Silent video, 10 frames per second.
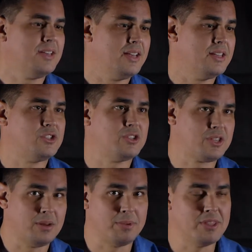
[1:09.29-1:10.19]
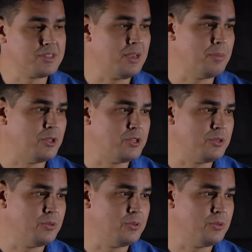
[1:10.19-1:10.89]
is just going to be the sum of the two.